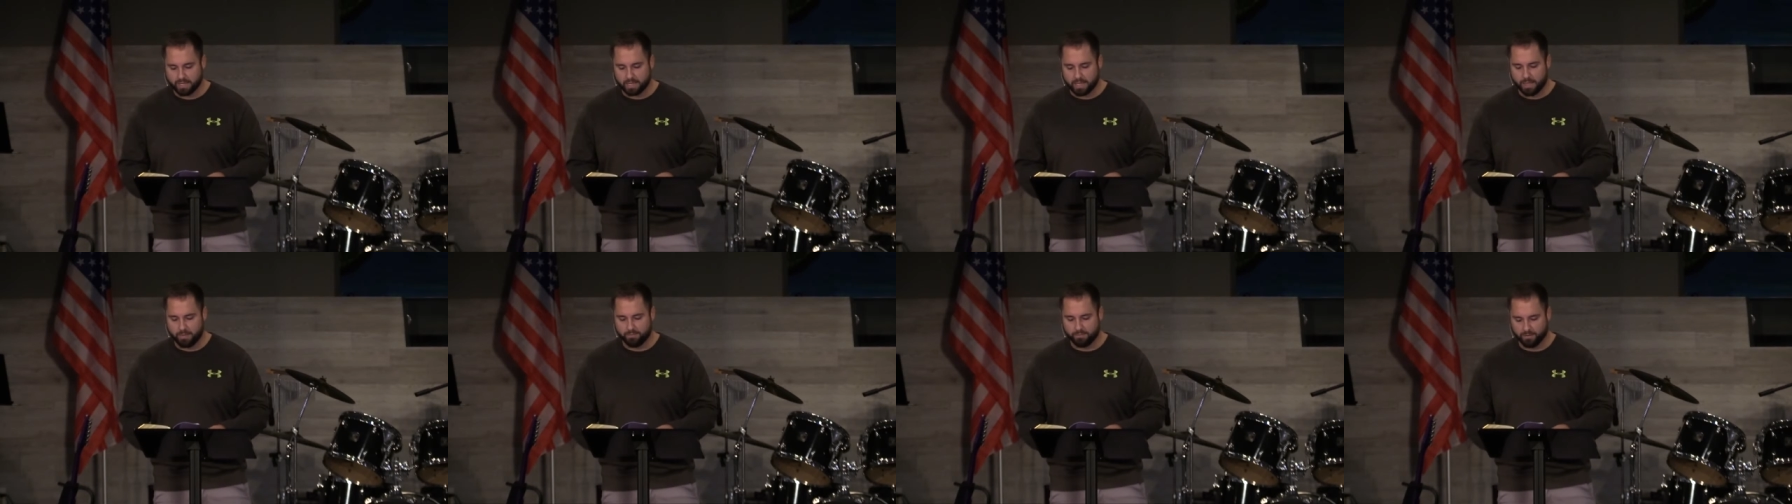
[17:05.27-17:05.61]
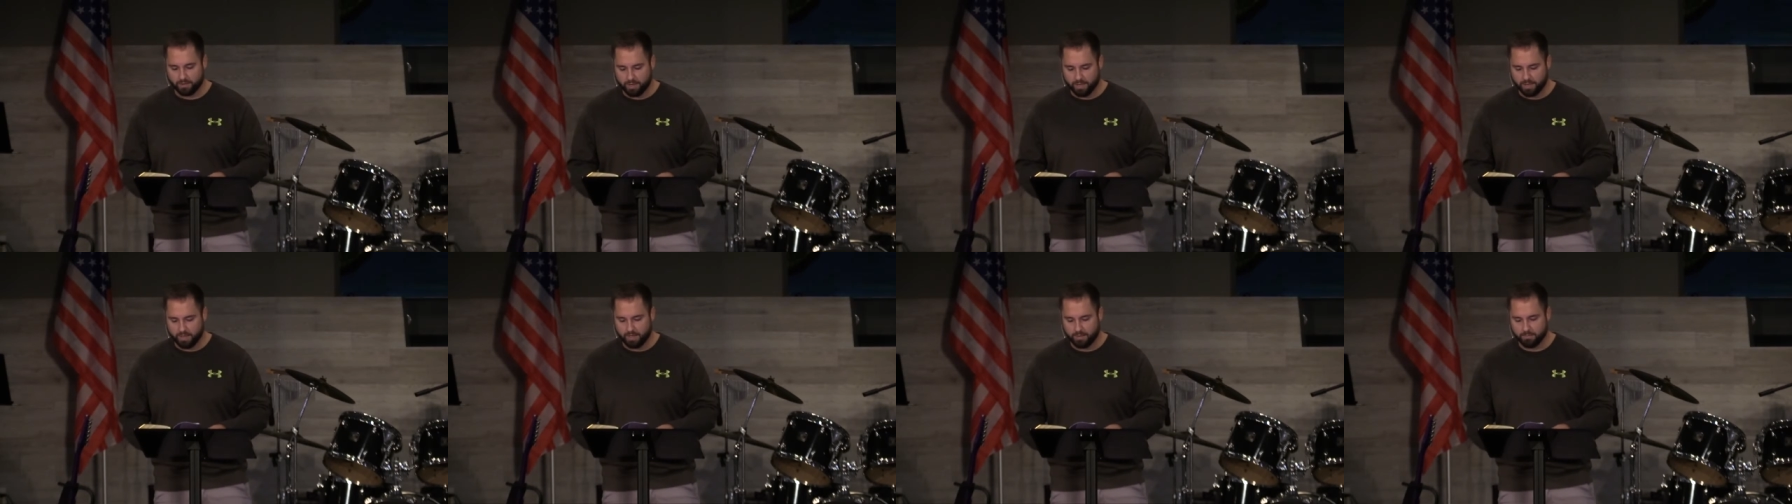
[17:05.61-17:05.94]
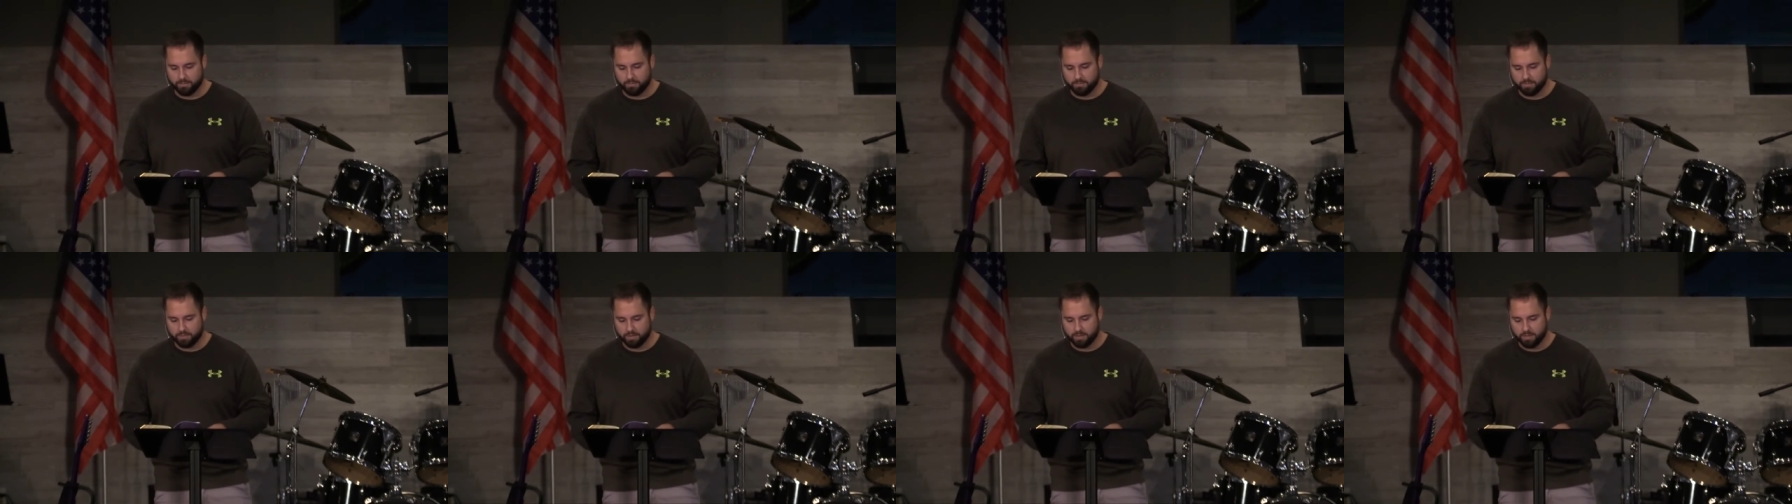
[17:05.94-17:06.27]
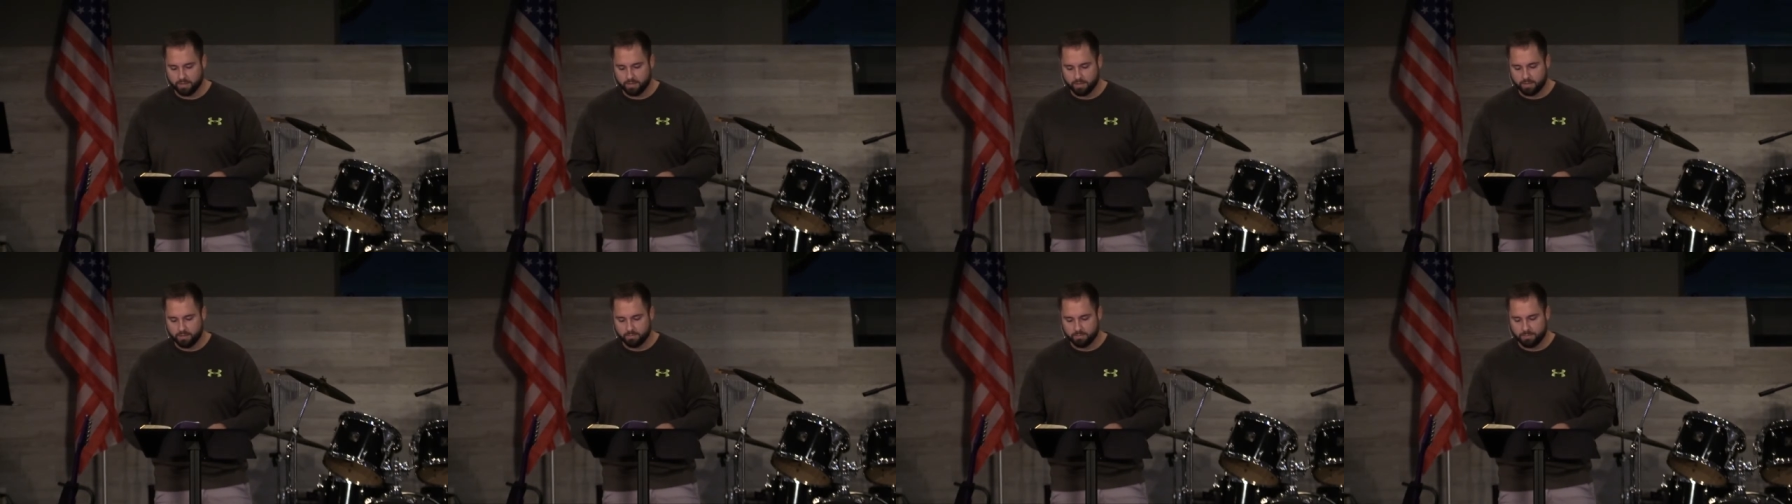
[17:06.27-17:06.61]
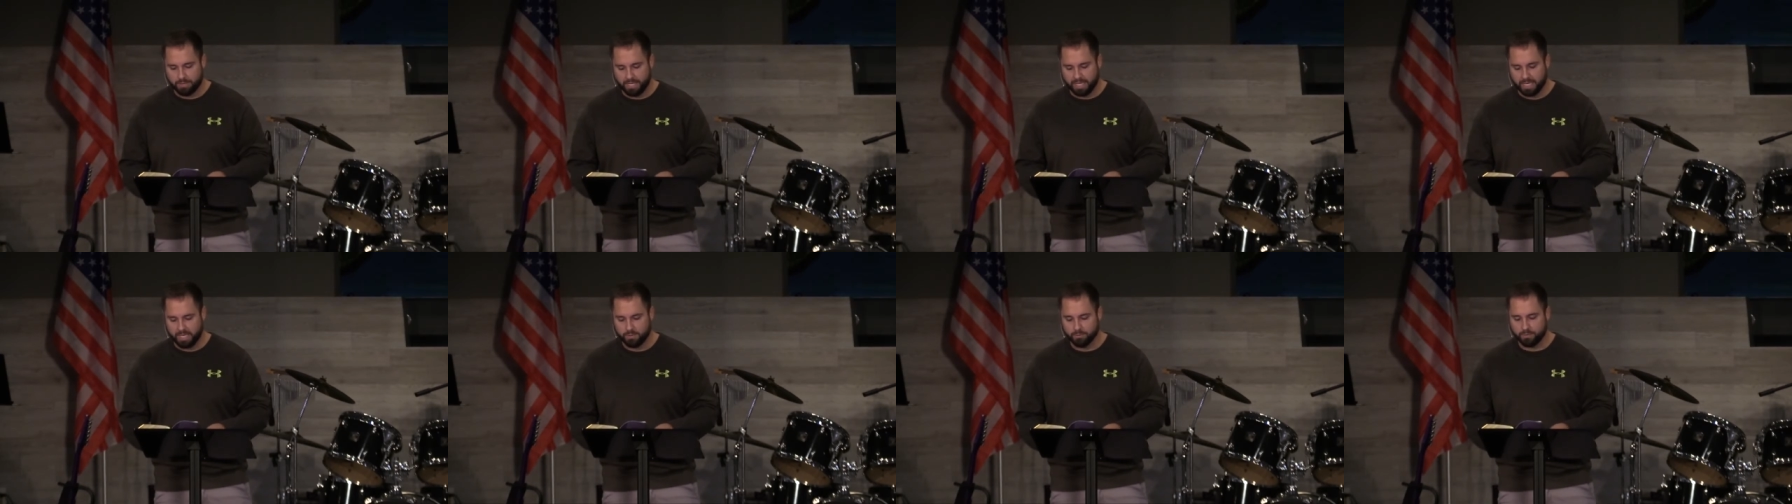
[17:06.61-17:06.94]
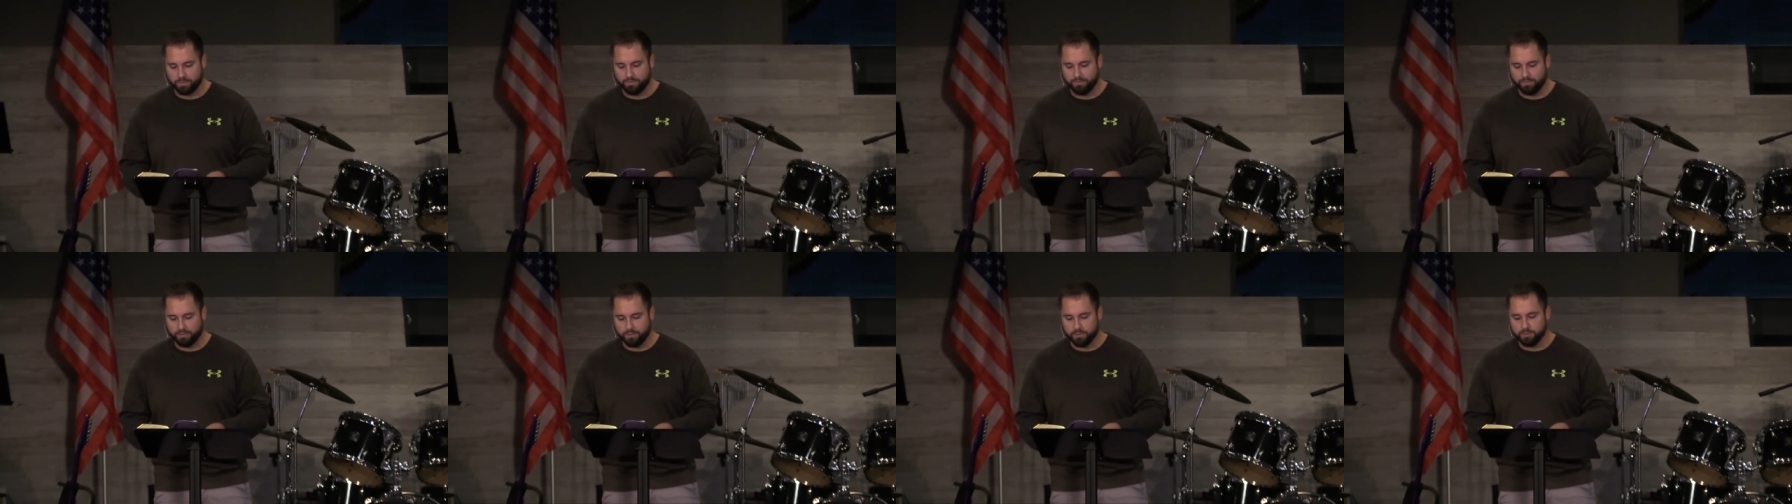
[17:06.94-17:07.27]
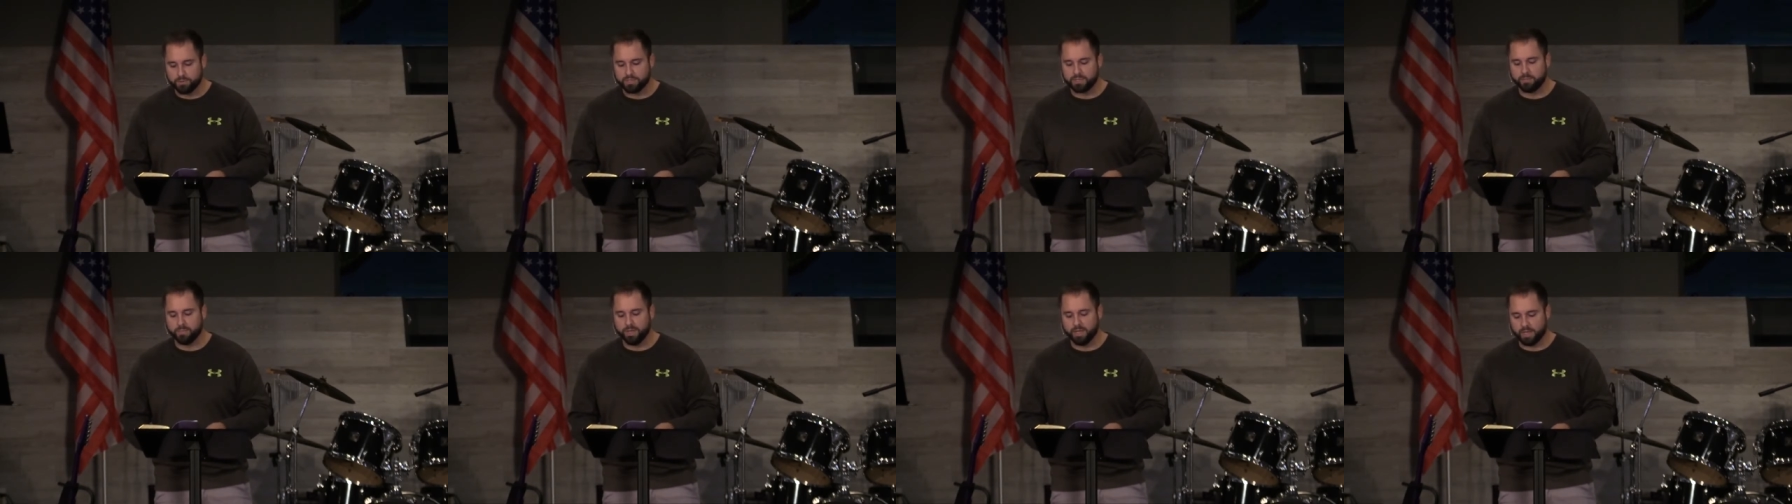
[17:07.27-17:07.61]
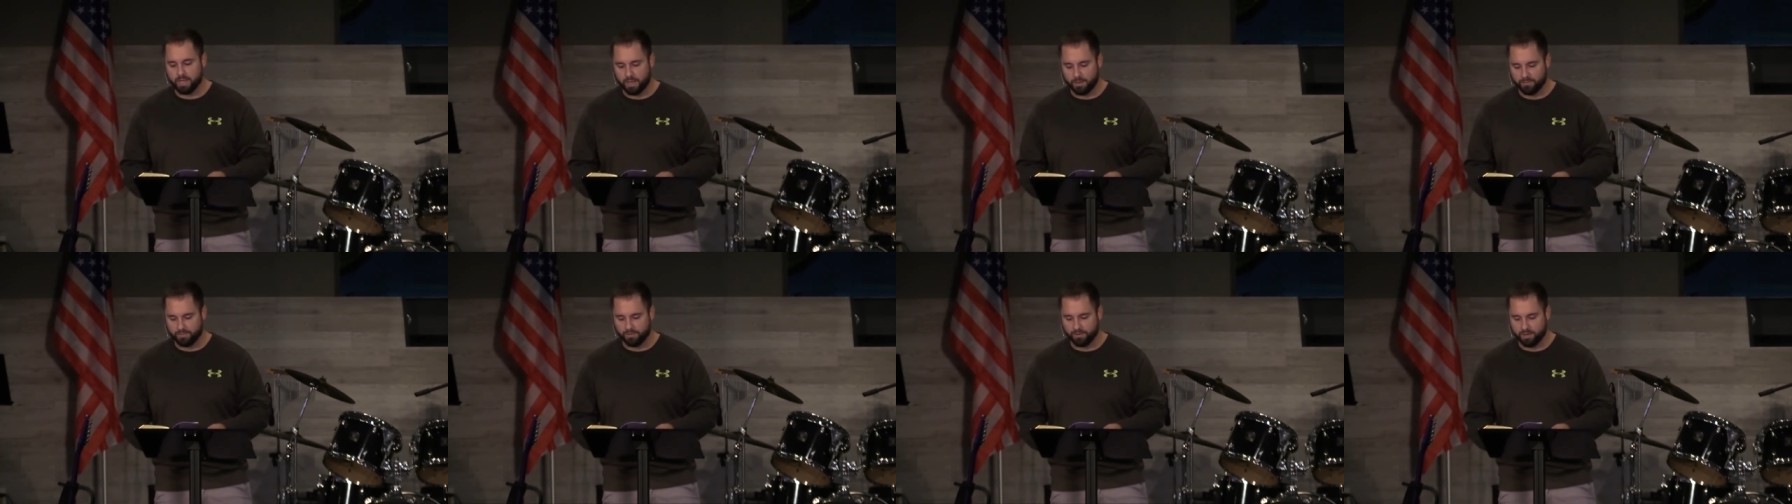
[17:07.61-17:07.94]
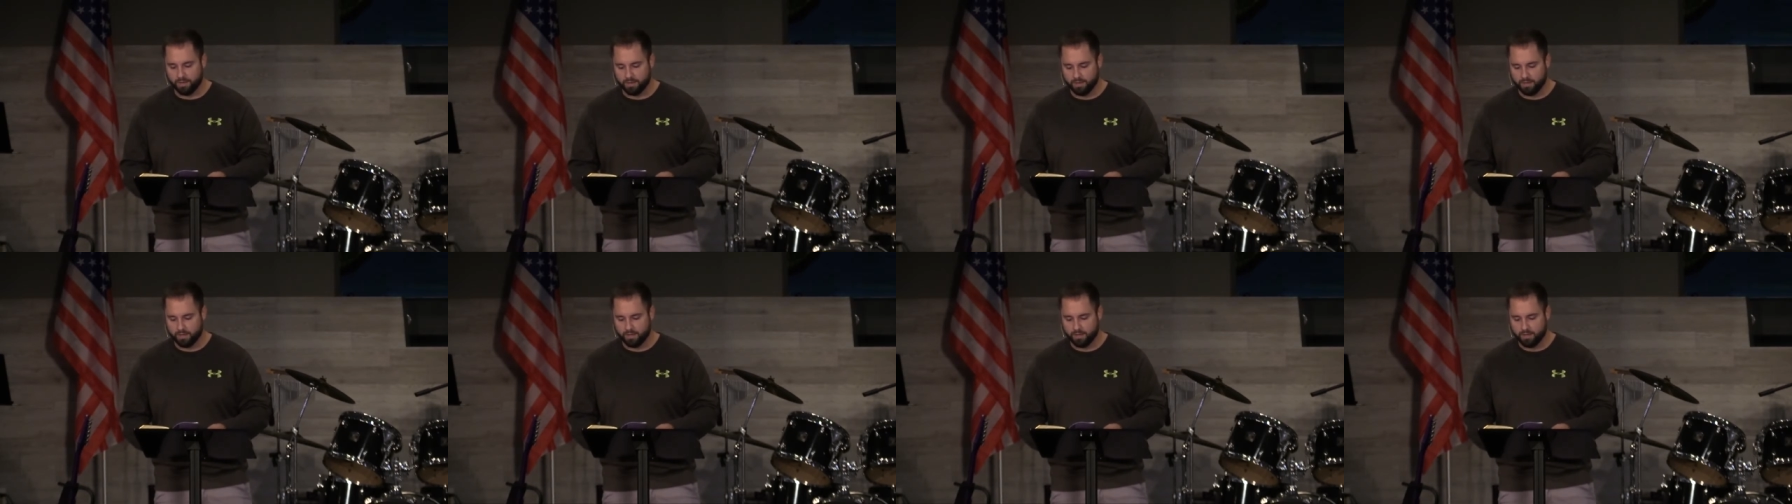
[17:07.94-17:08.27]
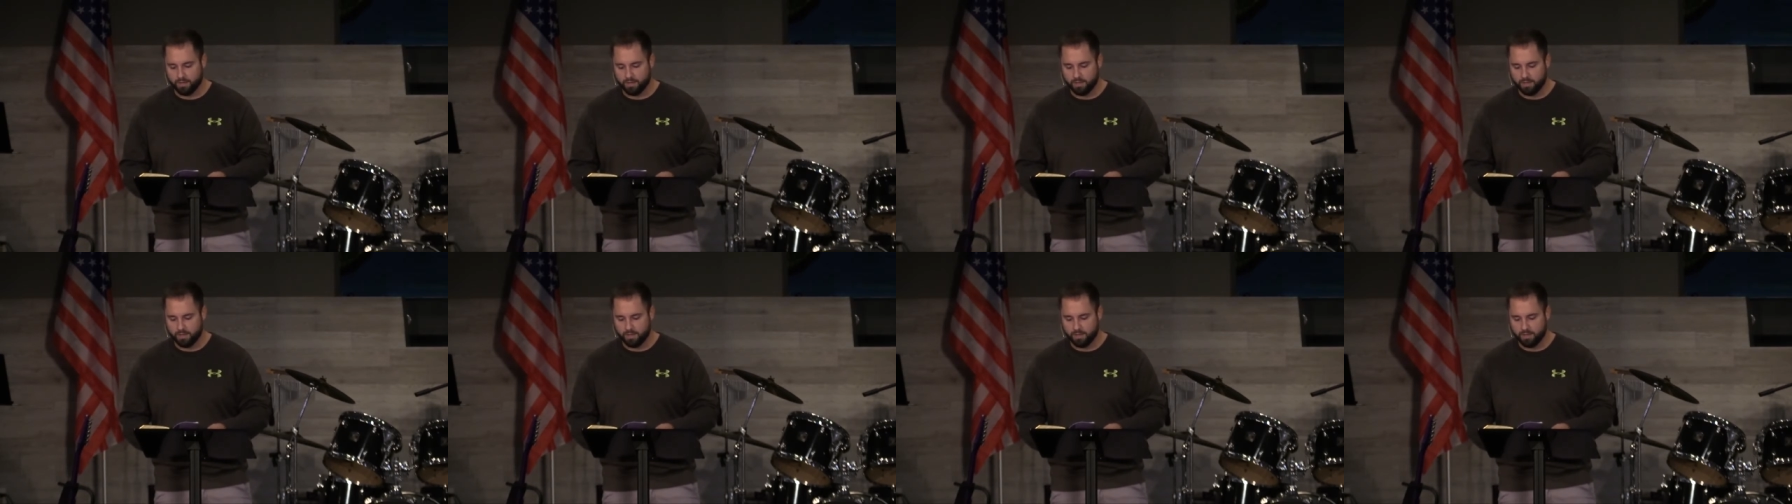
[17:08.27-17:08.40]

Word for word: to comfort him, but he refused to be comforted.